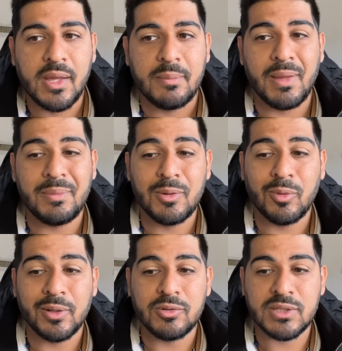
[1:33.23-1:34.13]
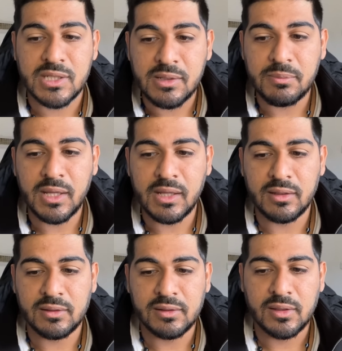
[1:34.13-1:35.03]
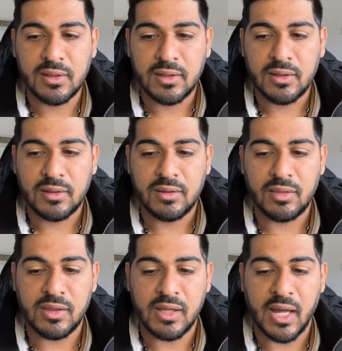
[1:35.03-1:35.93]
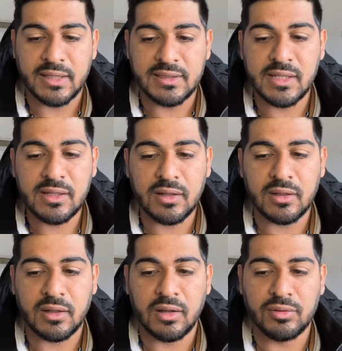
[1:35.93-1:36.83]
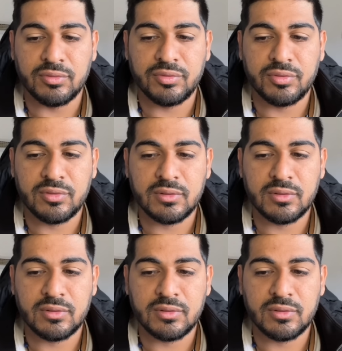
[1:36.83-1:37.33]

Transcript: Maybe when you see me, the idea of